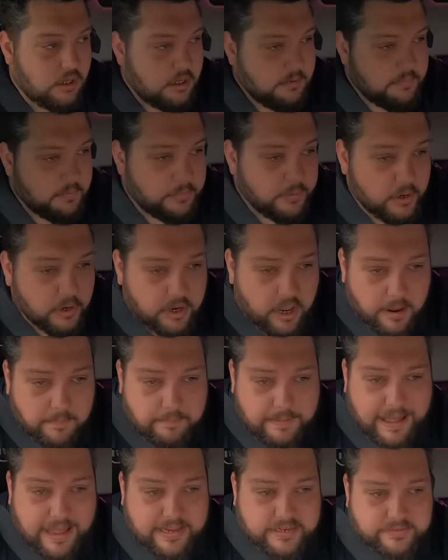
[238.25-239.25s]
But we've got to go
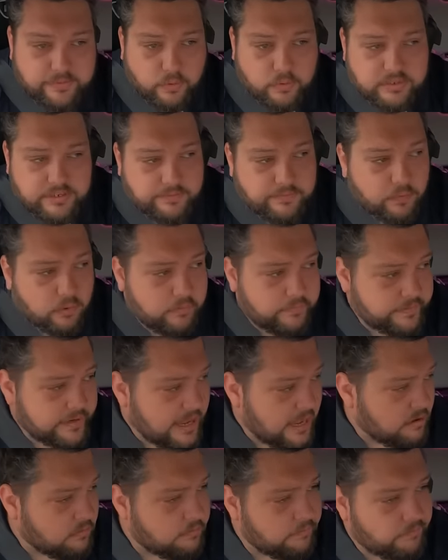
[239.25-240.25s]
past 44 for
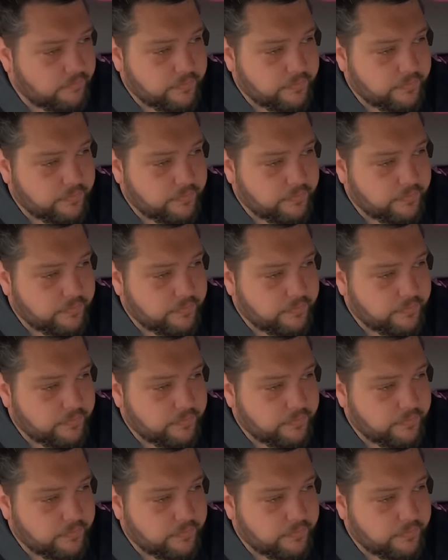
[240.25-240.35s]
now